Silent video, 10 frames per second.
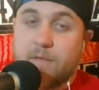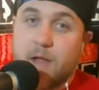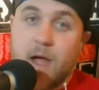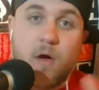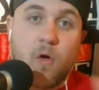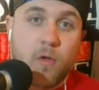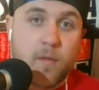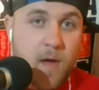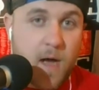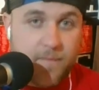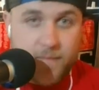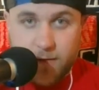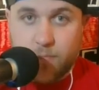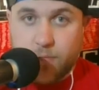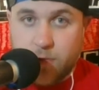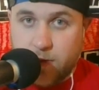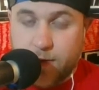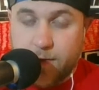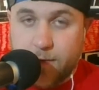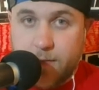If not, hold him off until
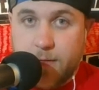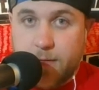Brooklyn.